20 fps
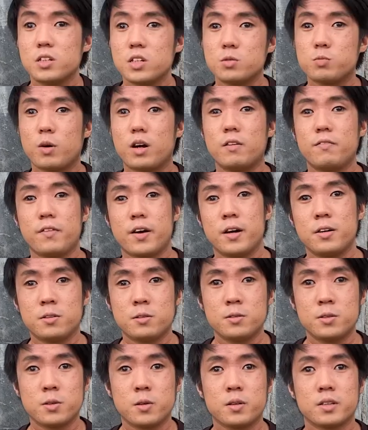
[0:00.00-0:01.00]
just one
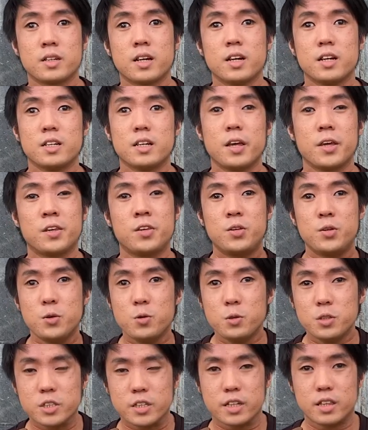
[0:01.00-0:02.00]
final note, a
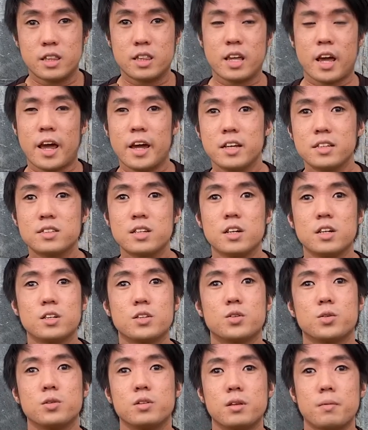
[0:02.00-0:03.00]
huge thanks
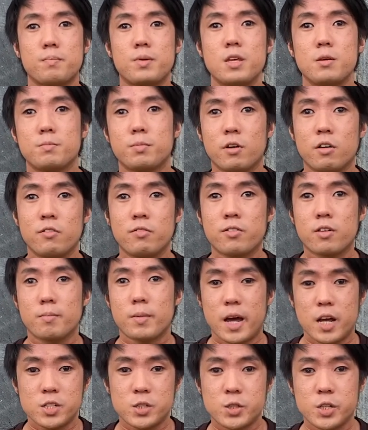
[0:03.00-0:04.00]
to the people from
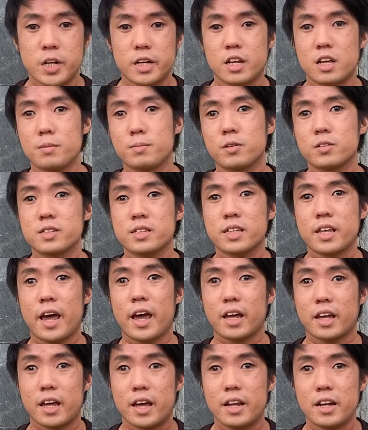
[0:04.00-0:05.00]
SG Enable's
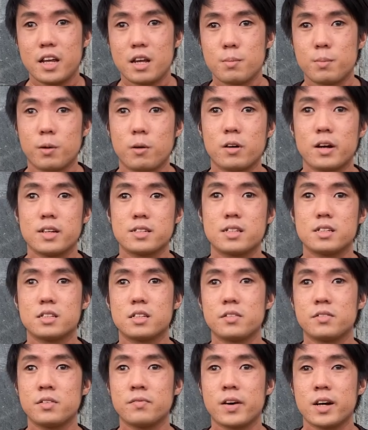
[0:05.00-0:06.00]
Tech Enable
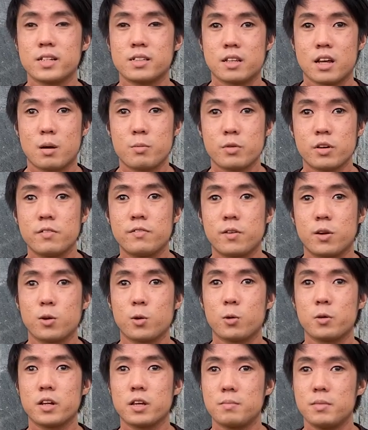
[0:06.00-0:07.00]
Assistive Device Library for
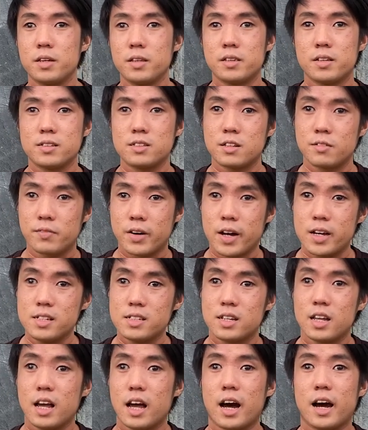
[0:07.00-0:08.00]
loaning me this
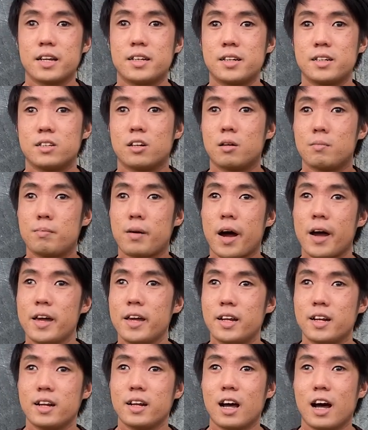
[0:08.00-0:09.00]
device. I did not buy
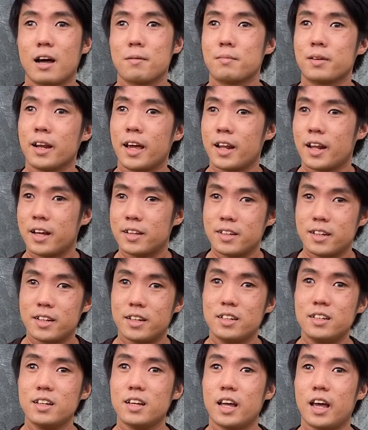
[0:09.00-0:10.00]
it. I'm glad I
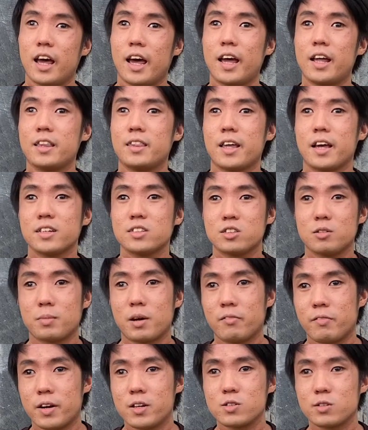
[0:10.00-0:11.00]
didn't. And thanks to
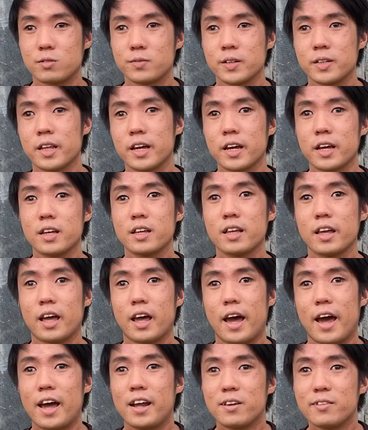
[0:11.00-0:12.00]
my friends over there.
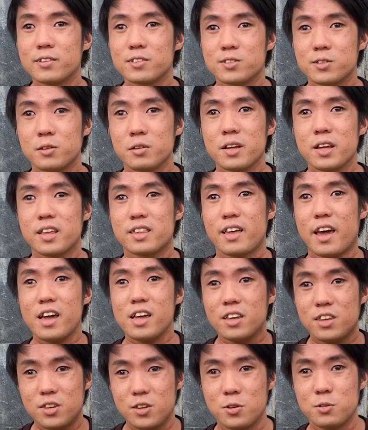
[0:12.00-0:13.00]
And also,
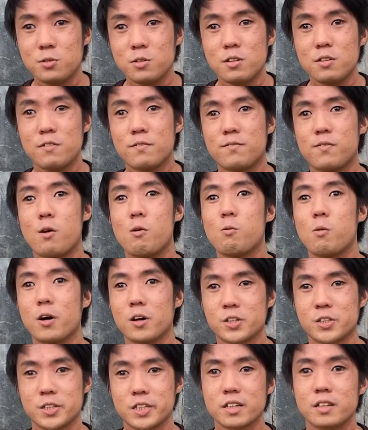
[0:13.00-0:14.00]
thank you for
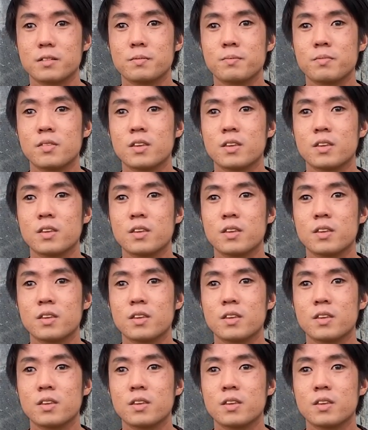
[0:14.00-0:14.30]
watching.